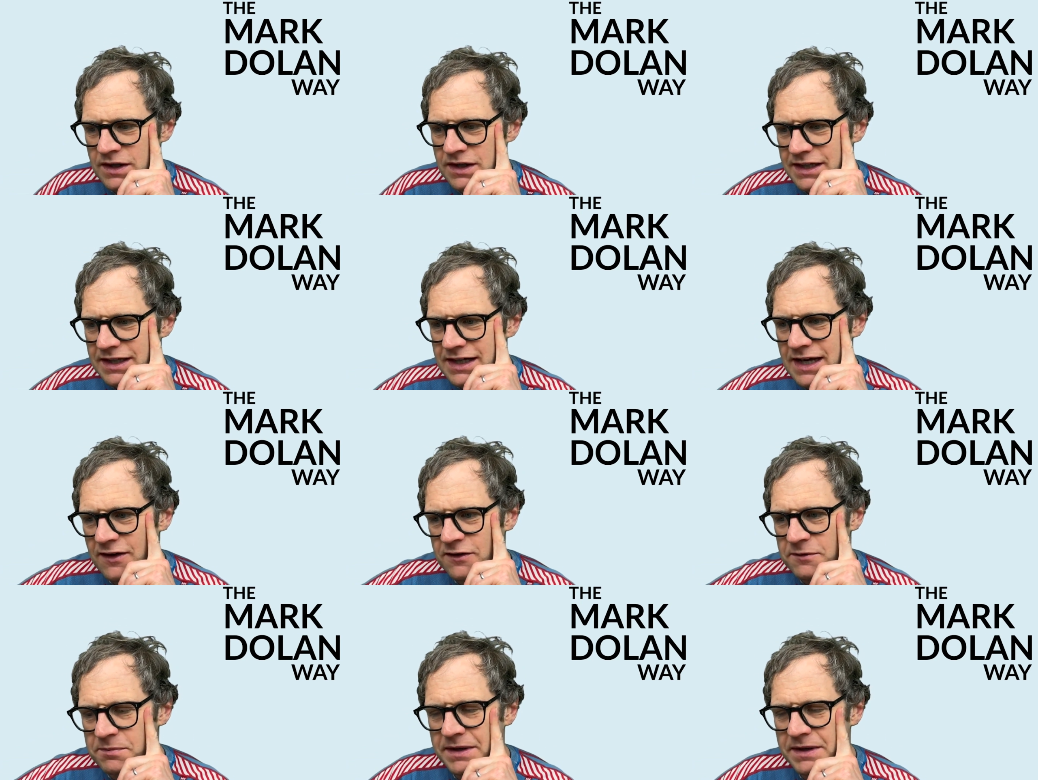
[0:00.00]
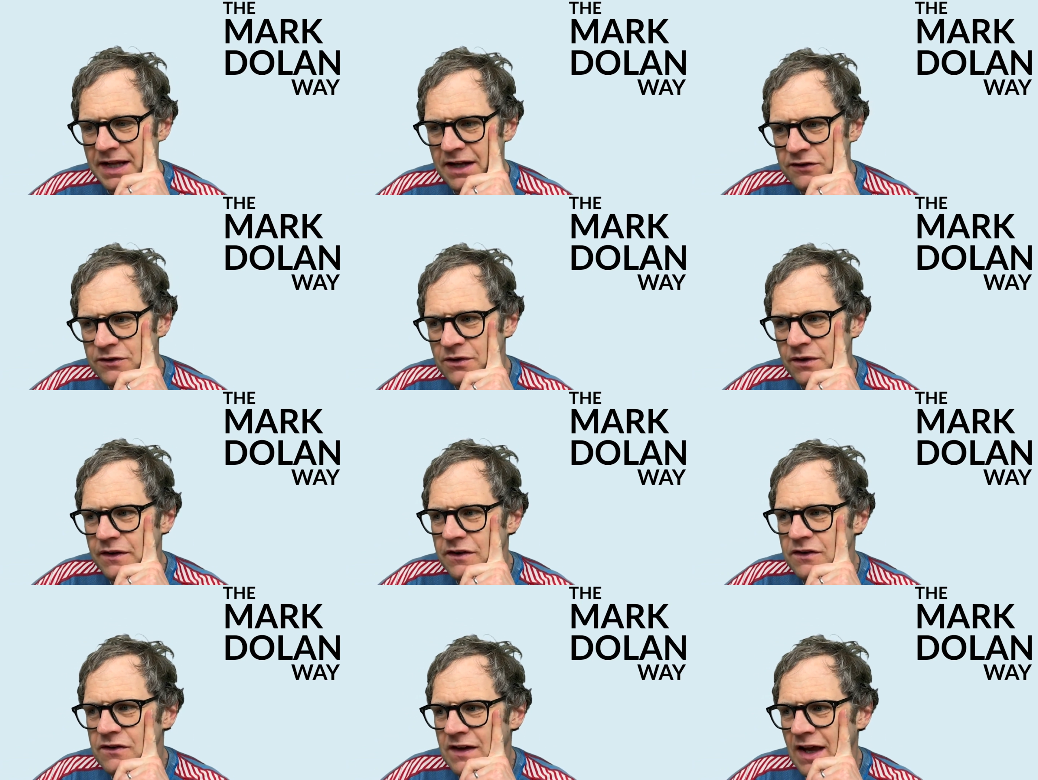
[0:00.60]
Yes, but that's not
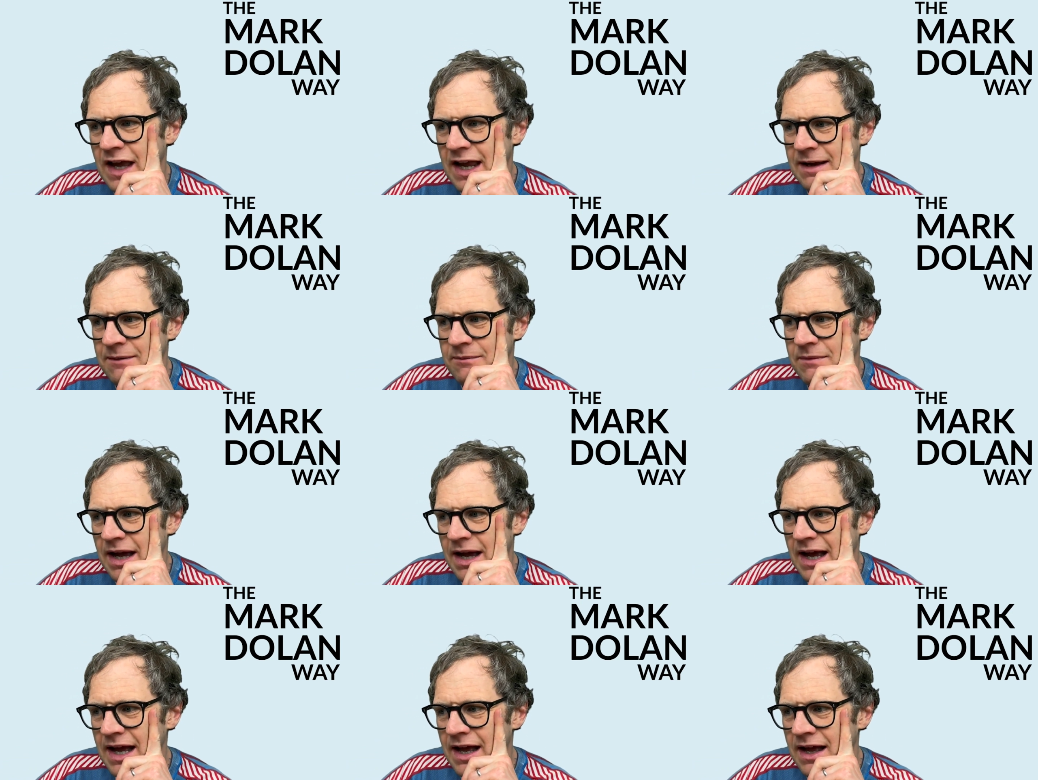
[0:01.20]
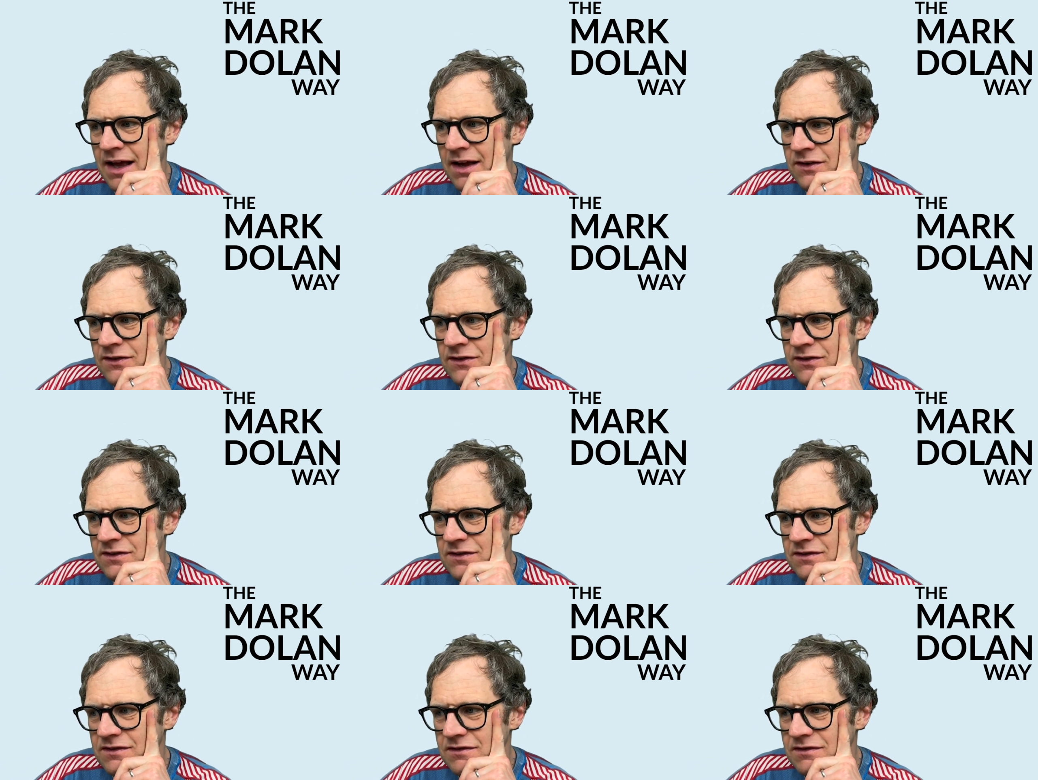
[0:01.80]
the same as,